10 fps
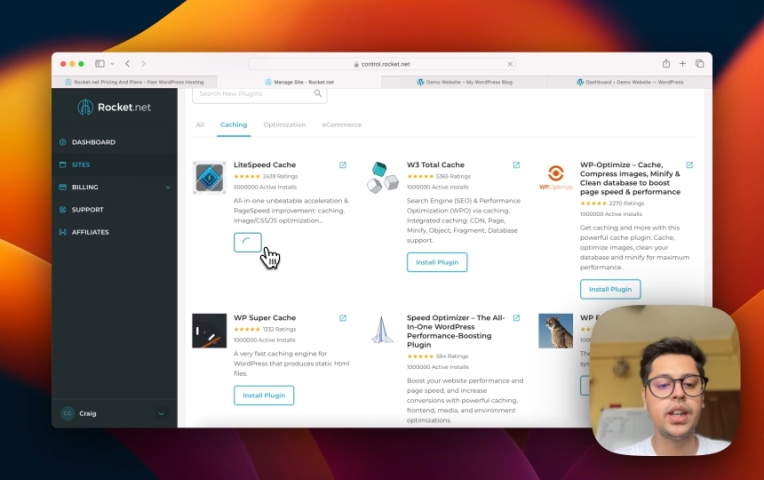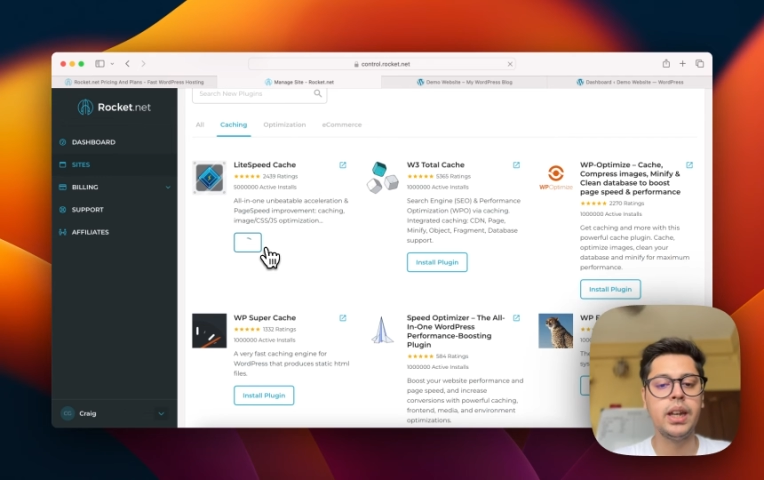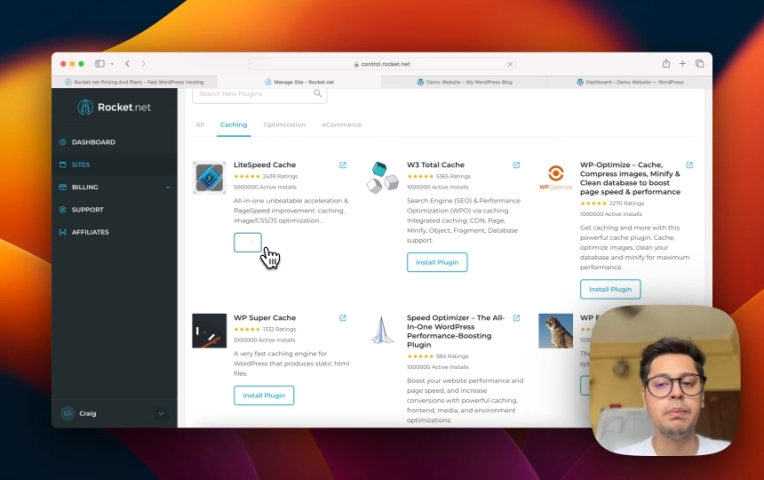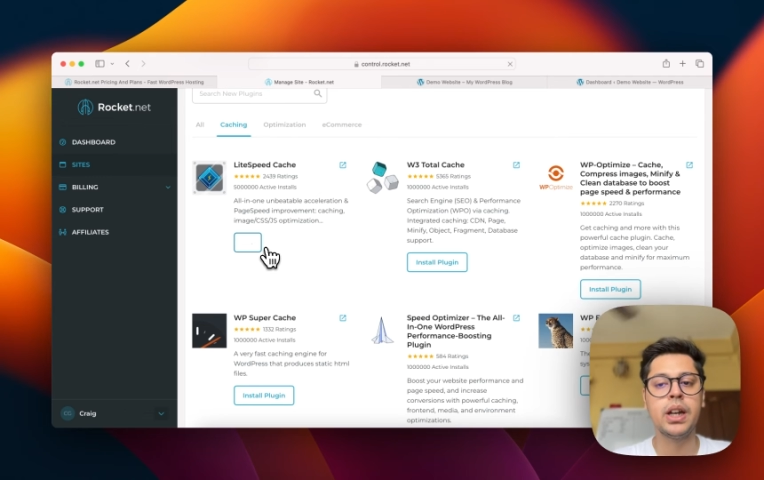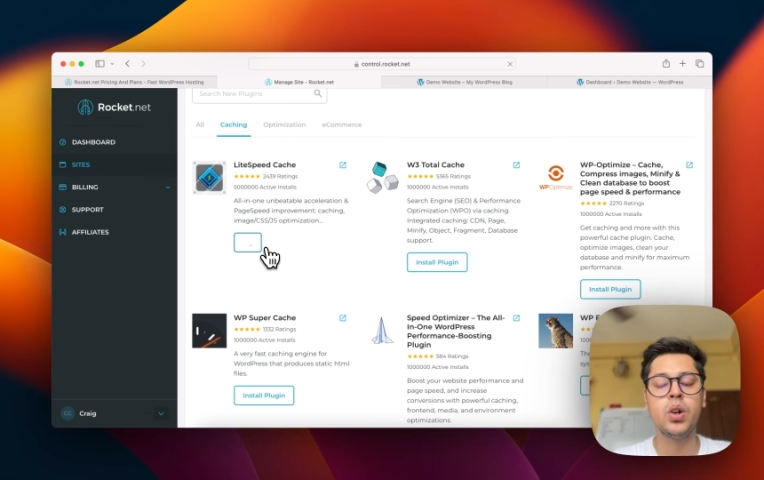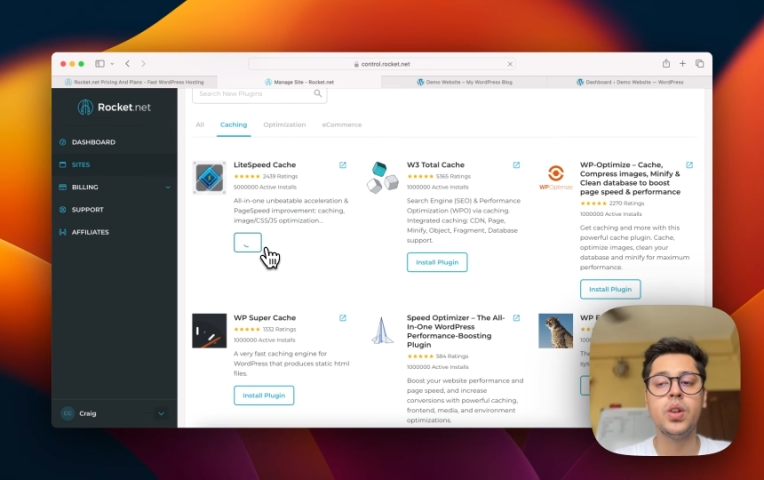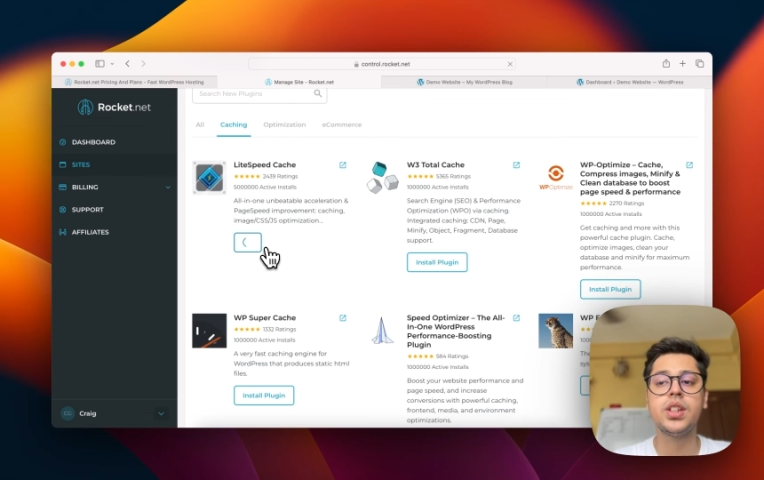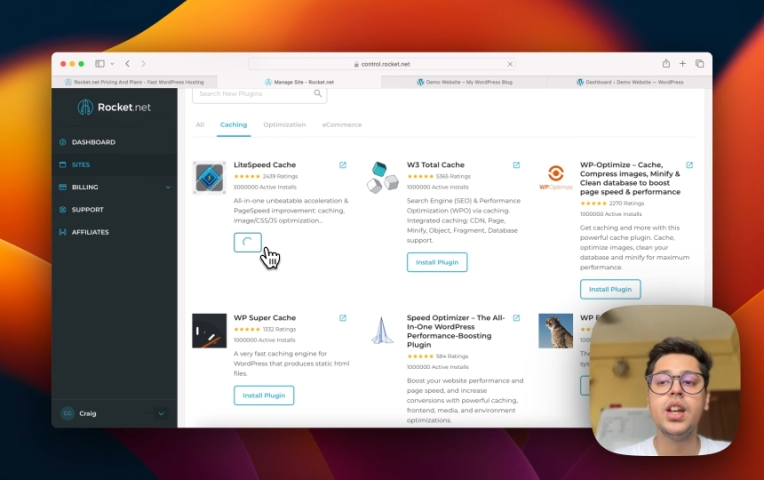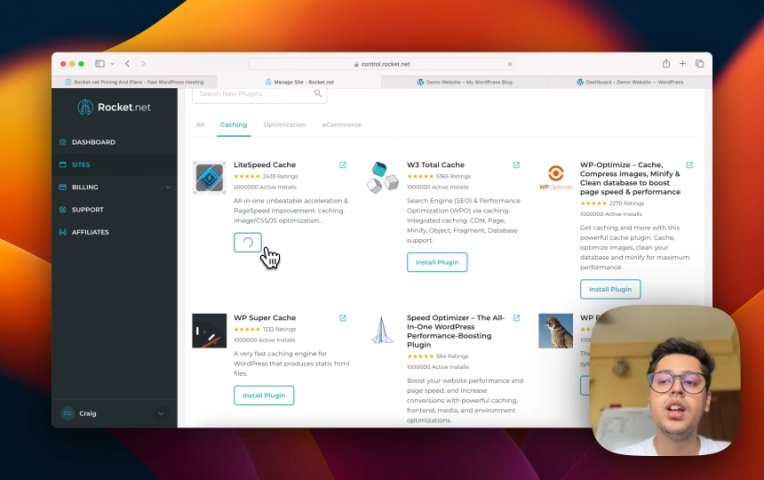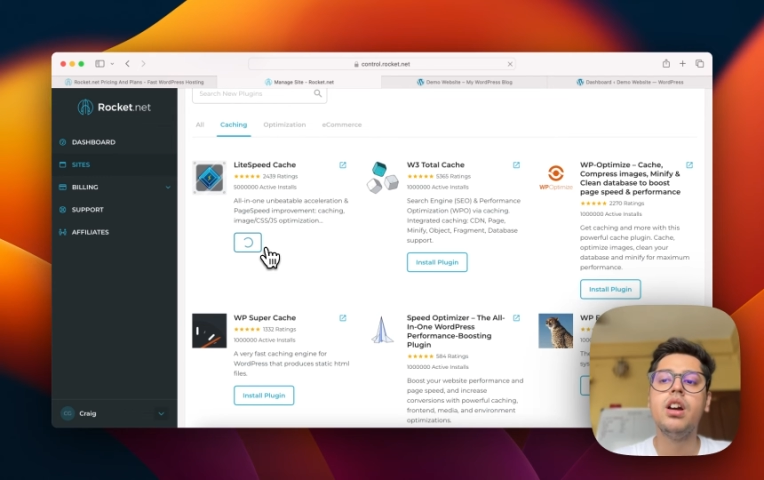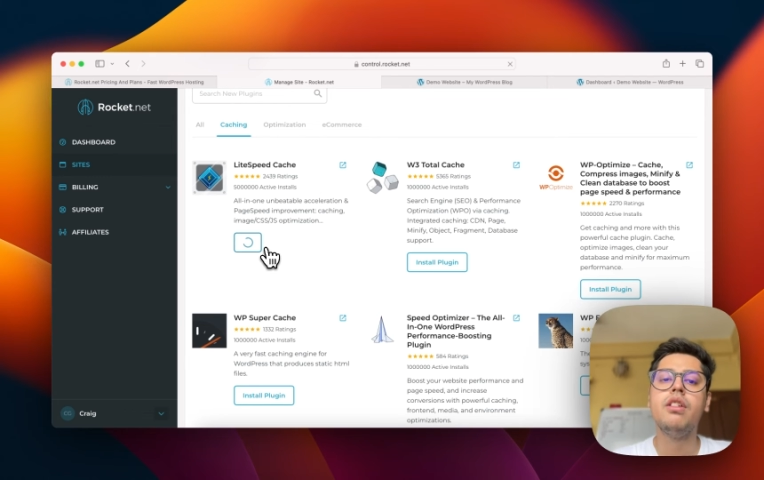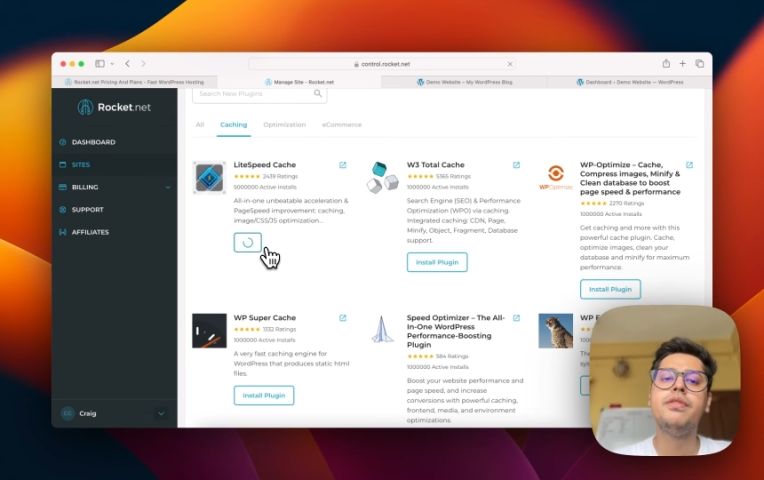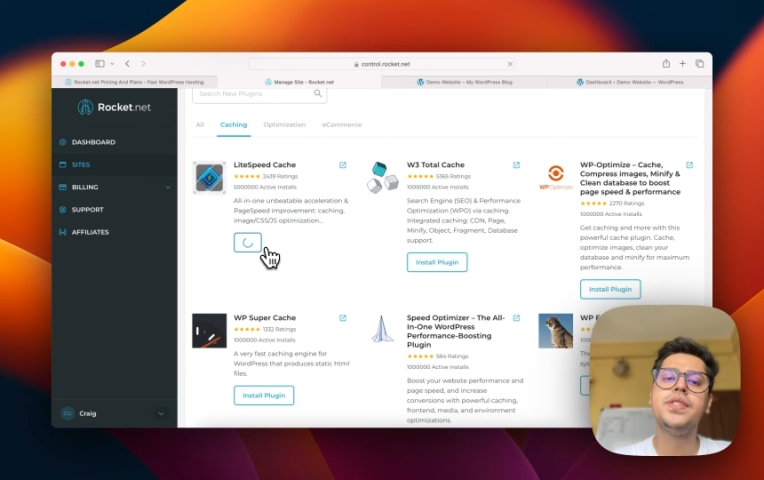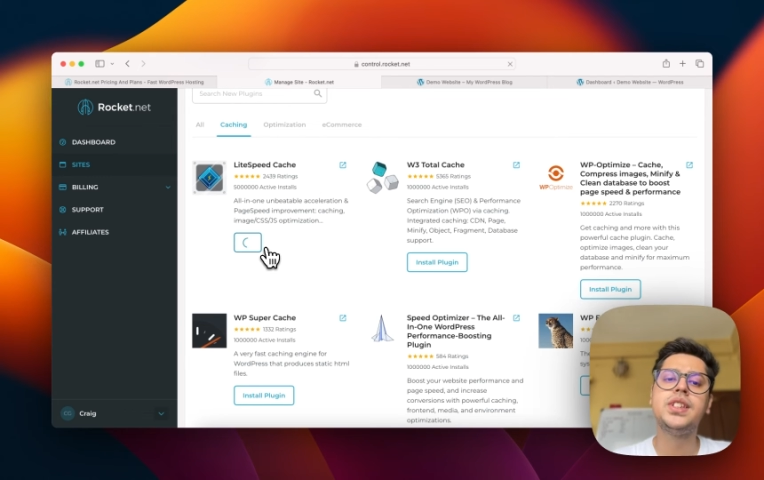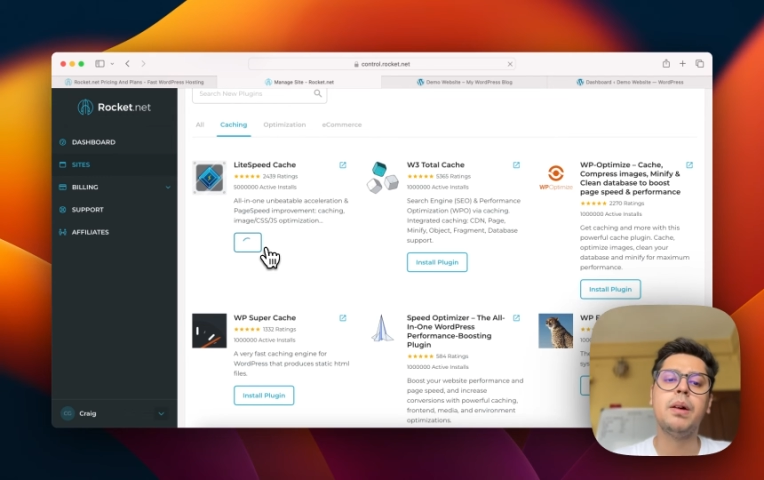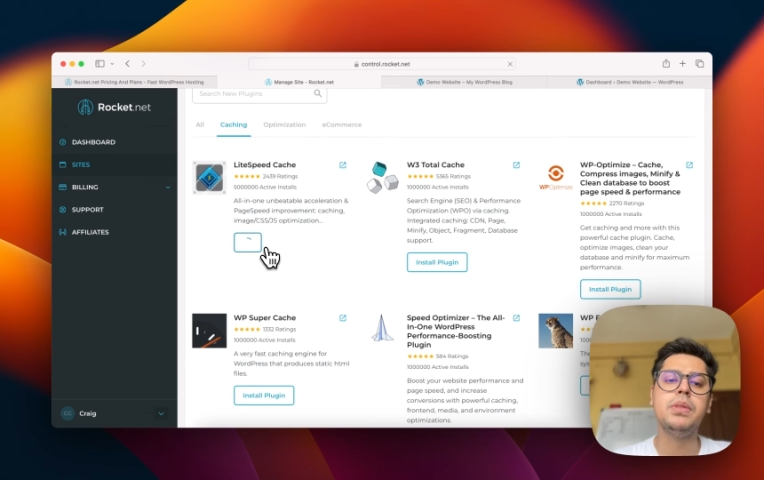which is a good thing because